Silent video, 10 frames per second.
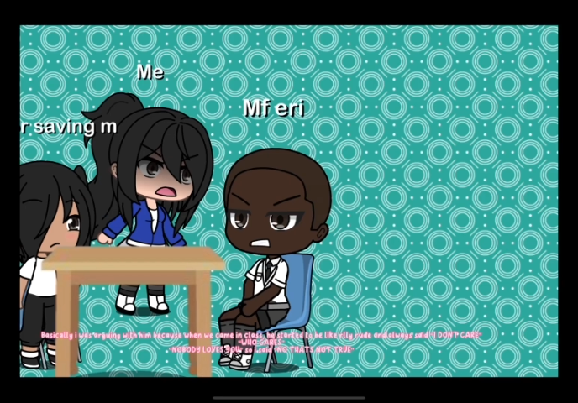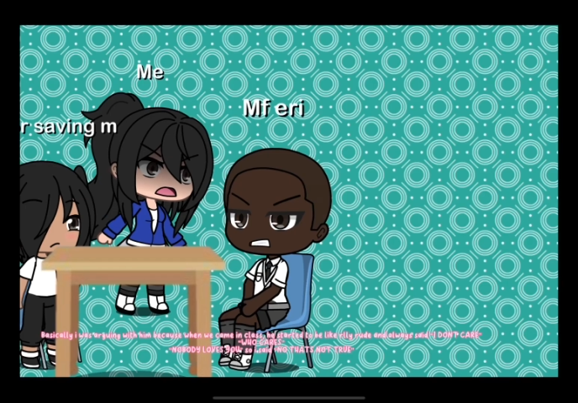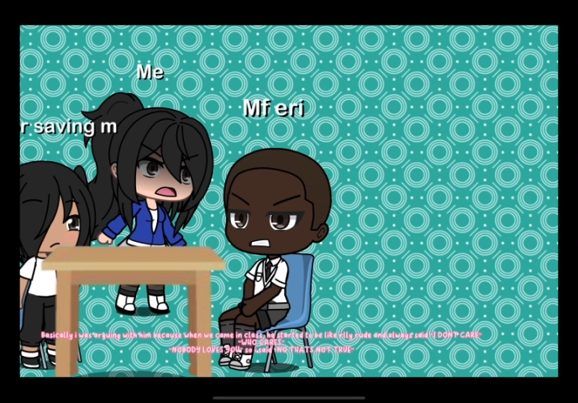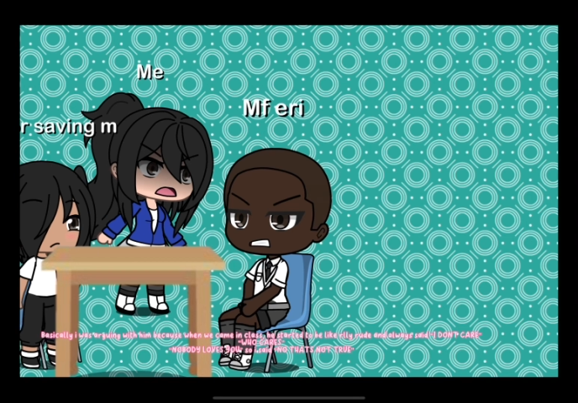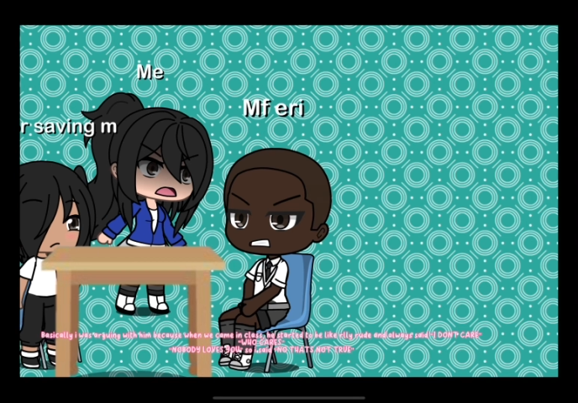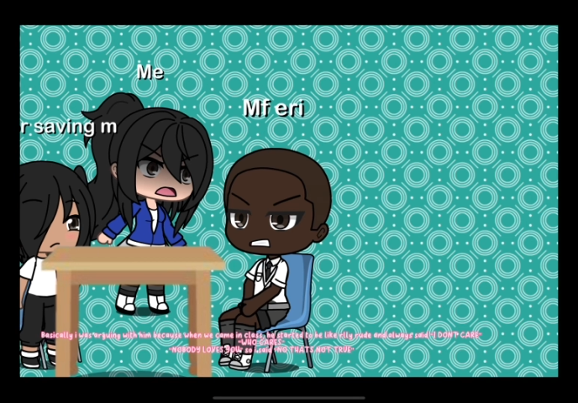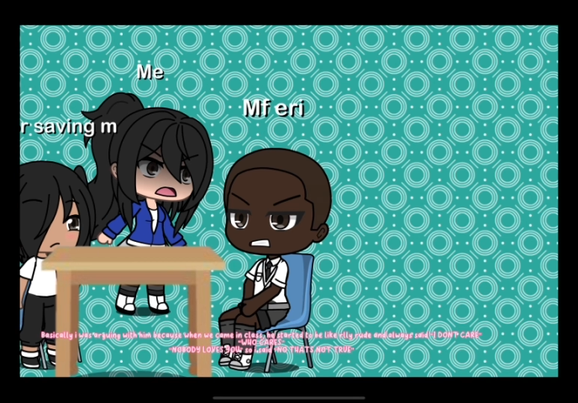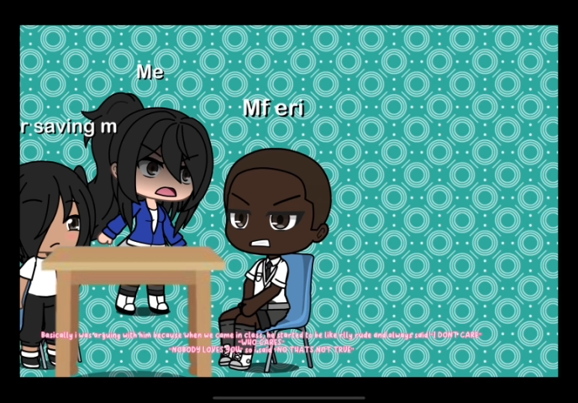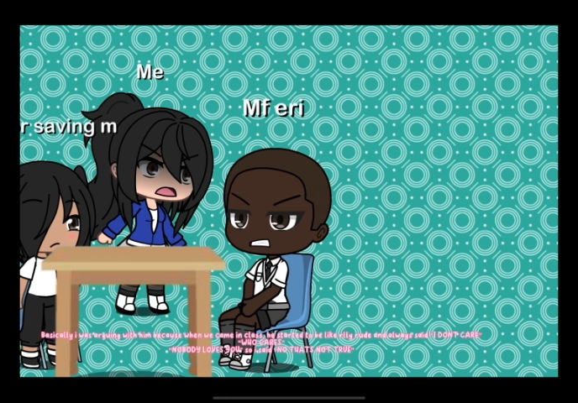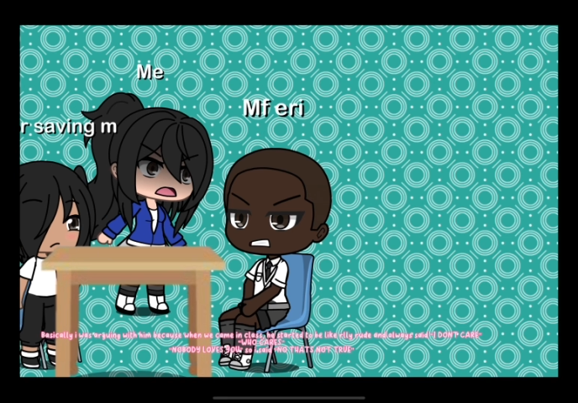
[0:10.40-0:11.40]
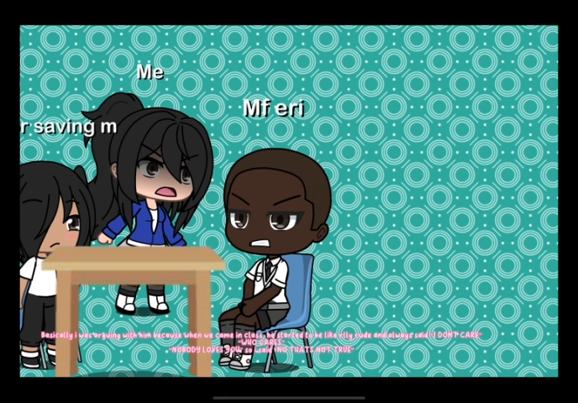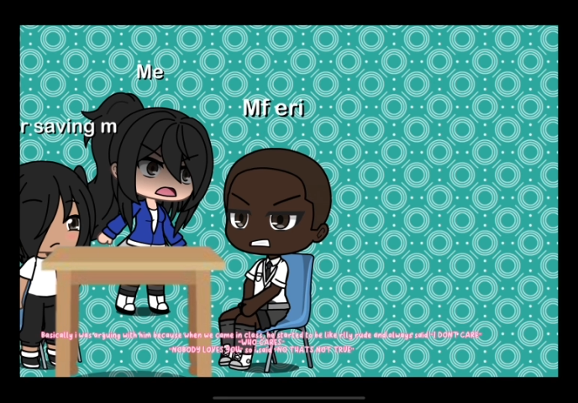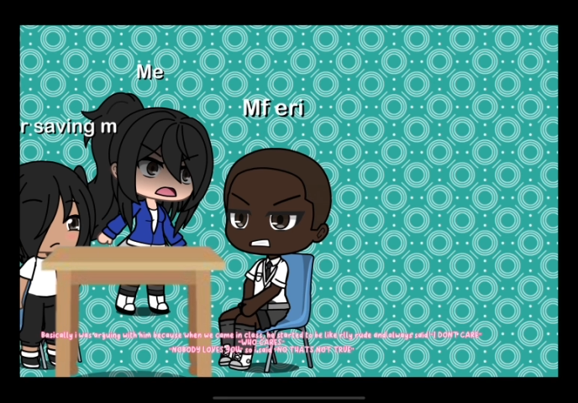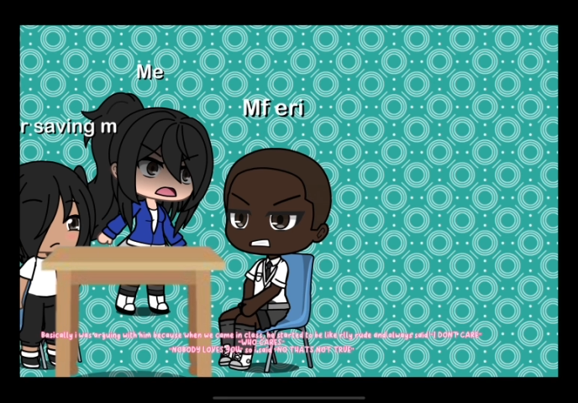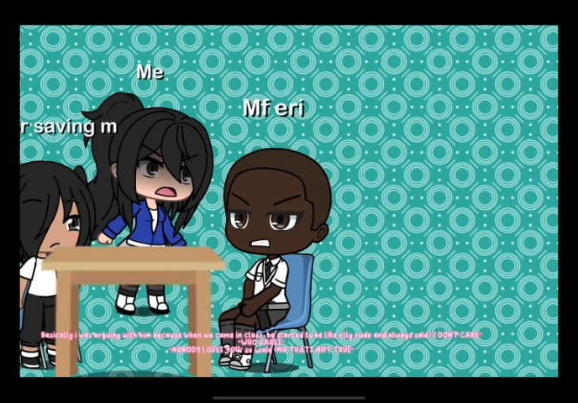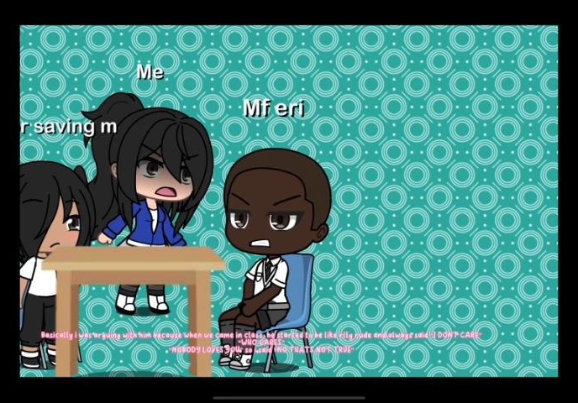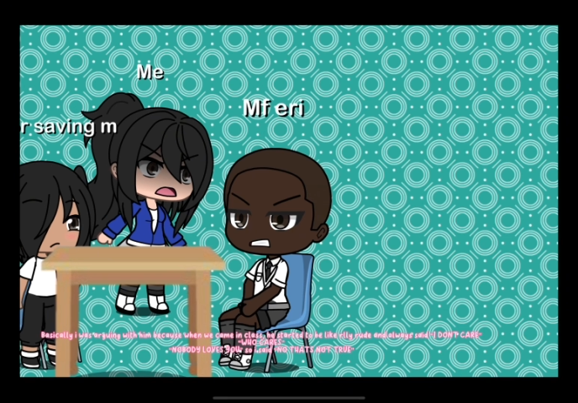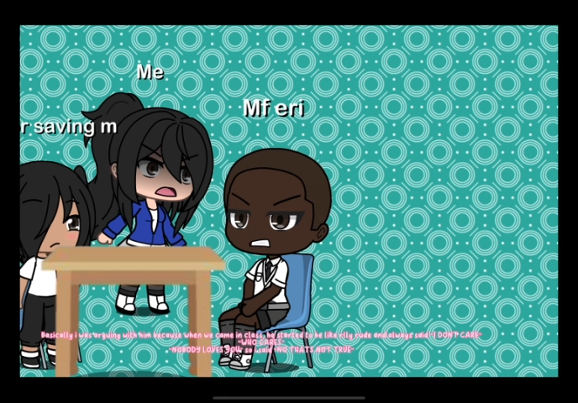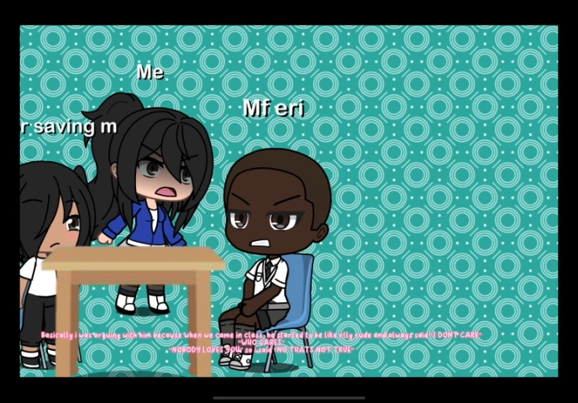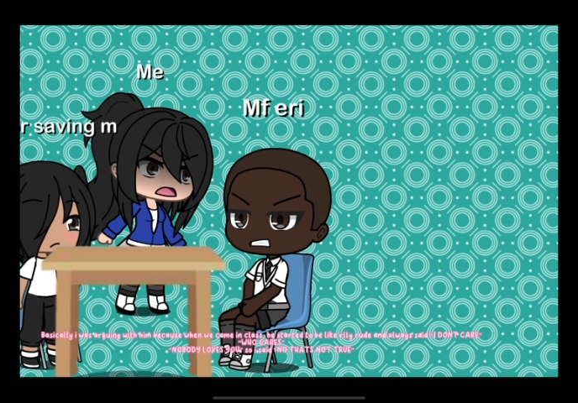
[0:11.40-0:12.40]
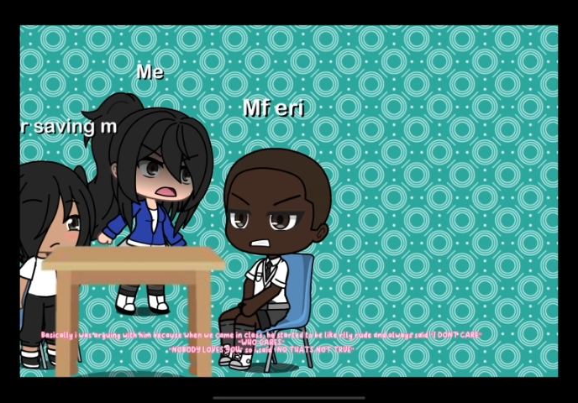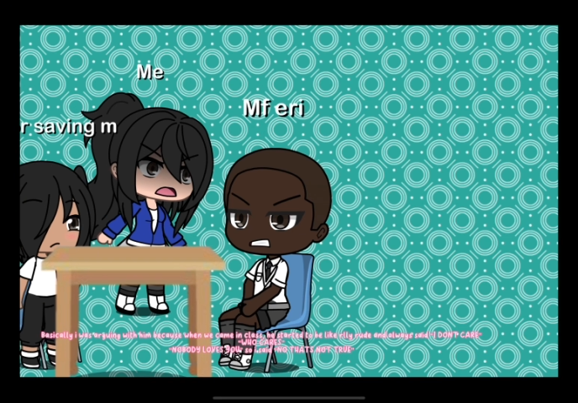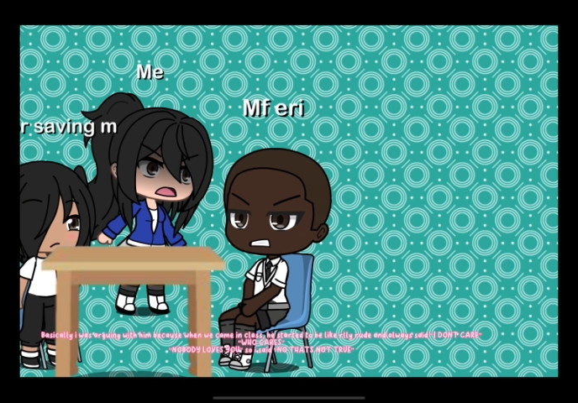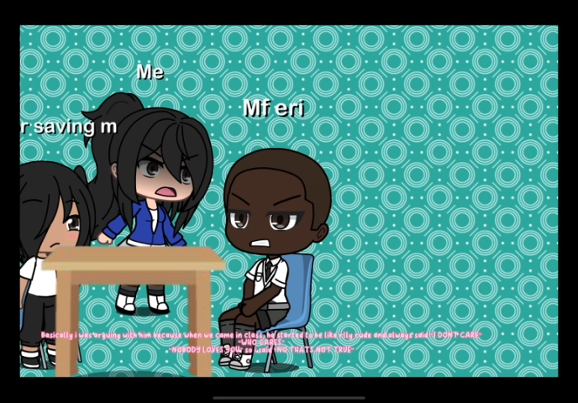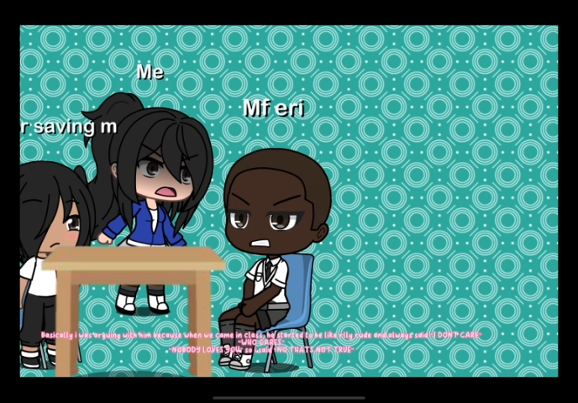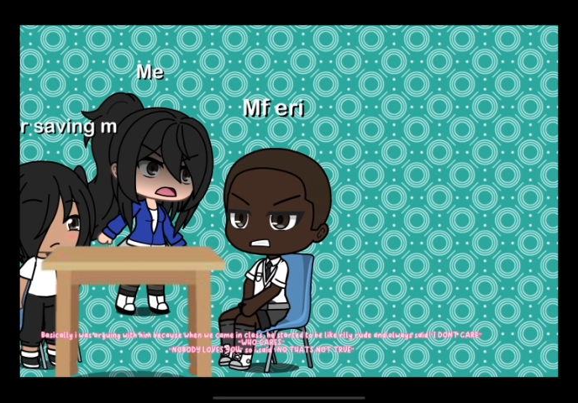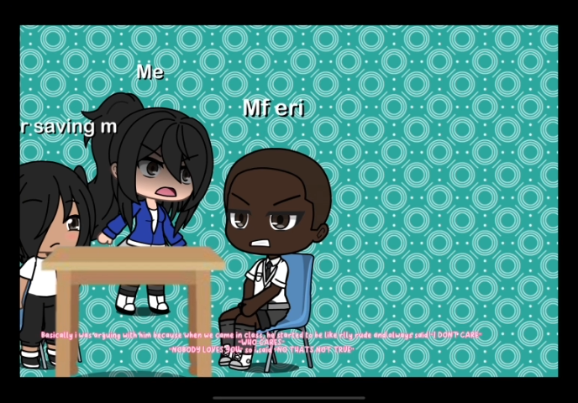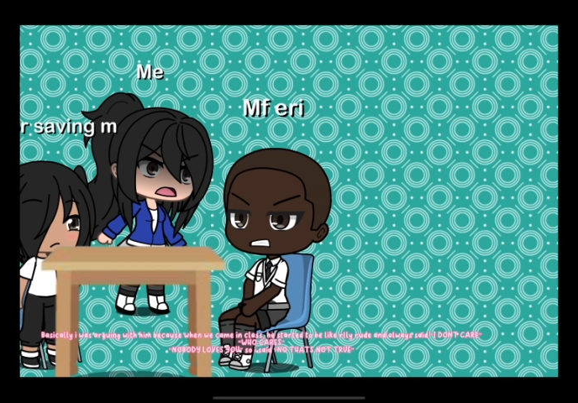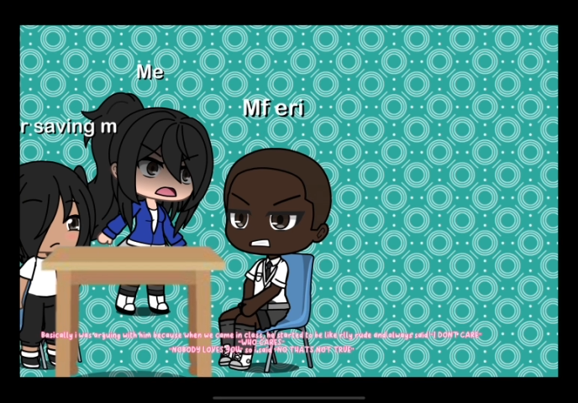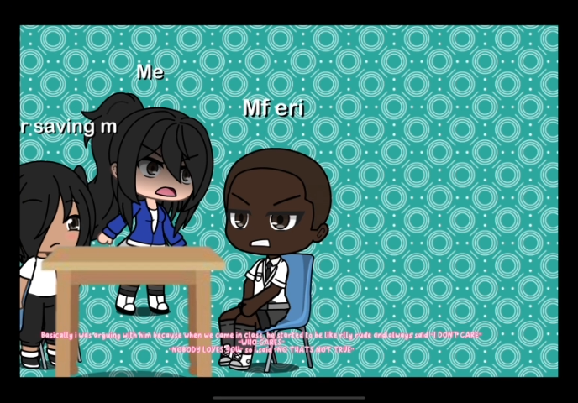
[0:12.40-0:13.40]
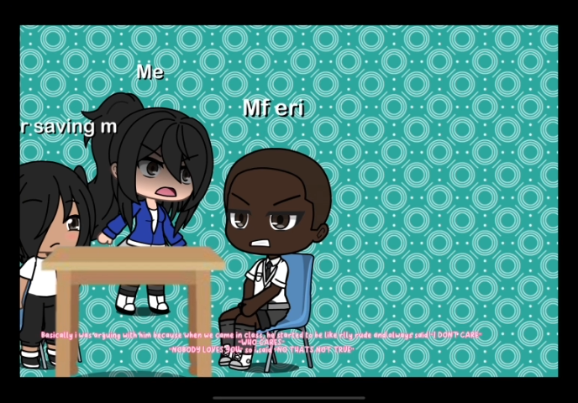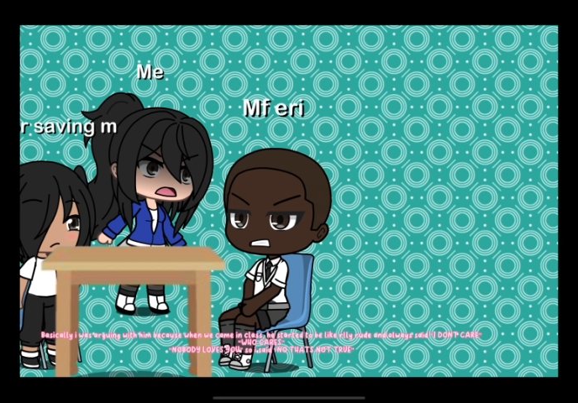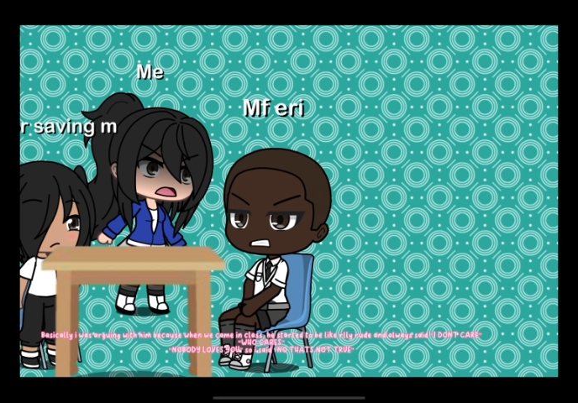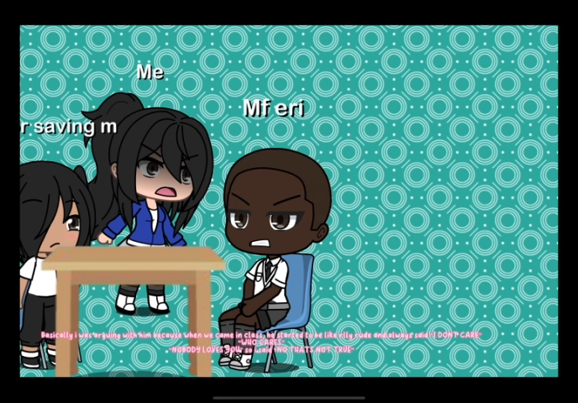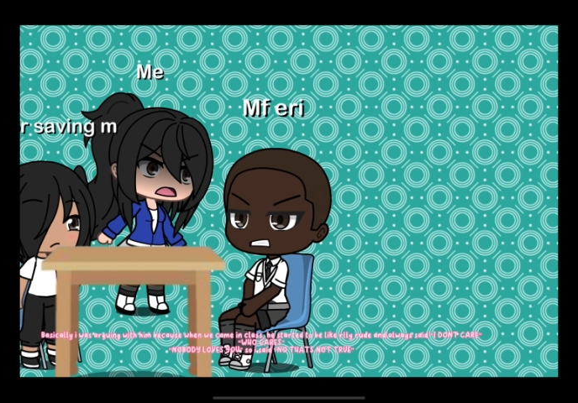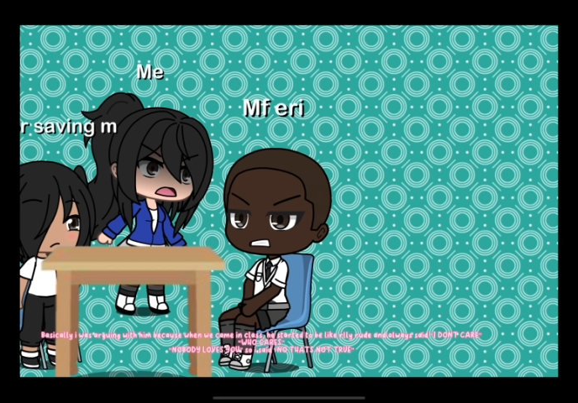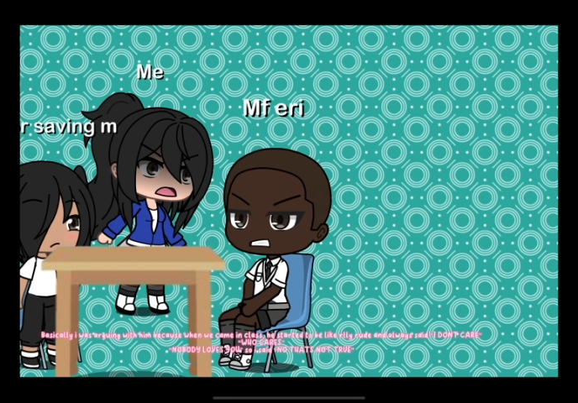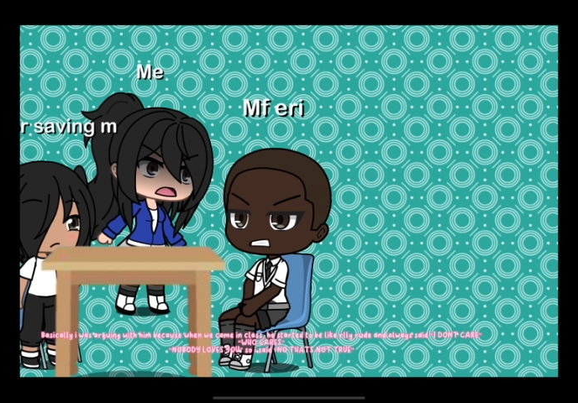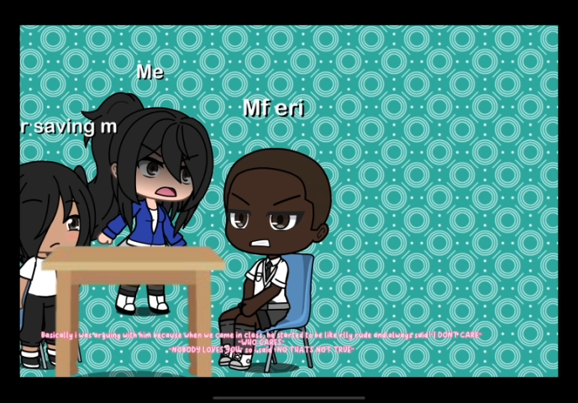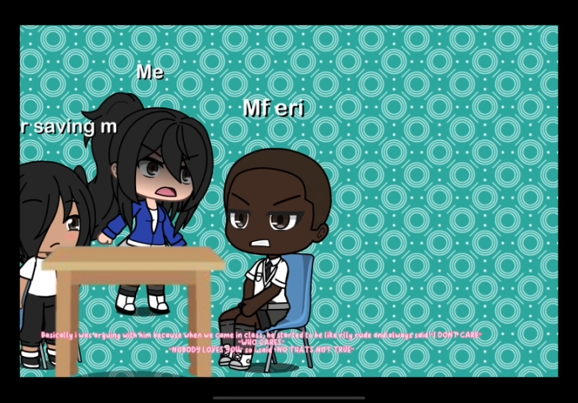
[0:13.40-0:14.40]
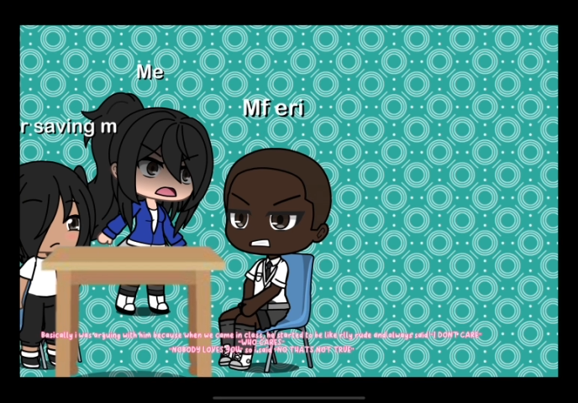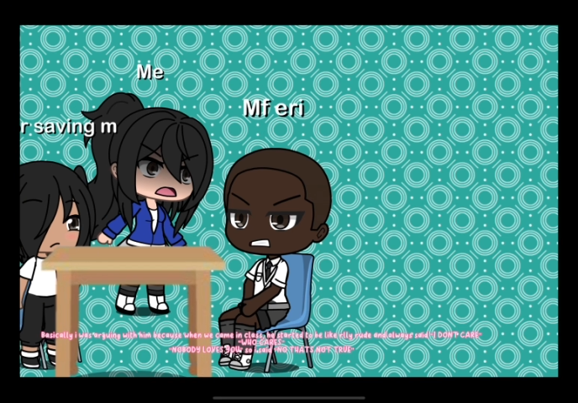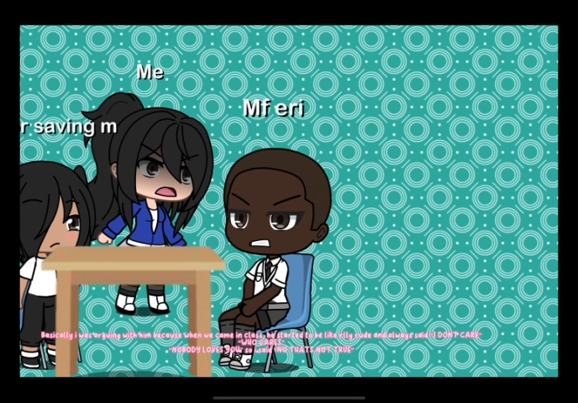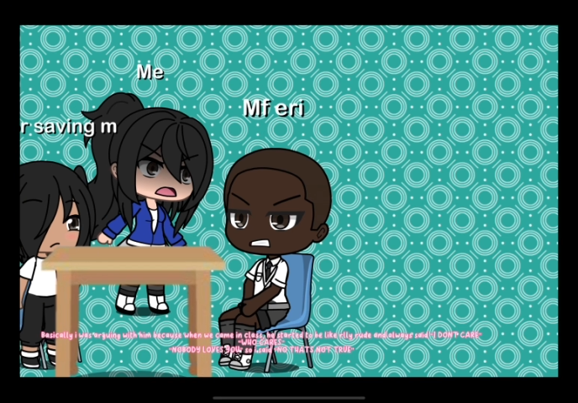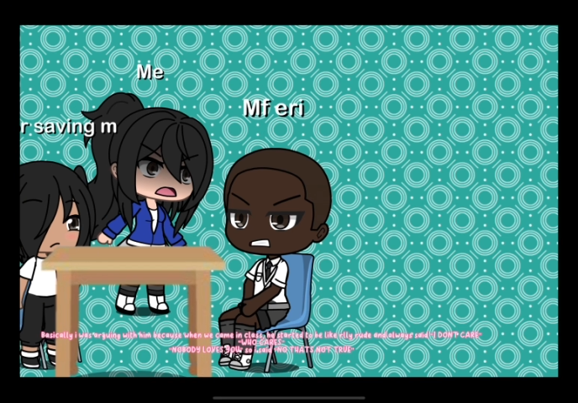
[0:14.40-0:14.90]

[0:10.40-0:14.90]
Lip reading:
[unreadable: no face in view]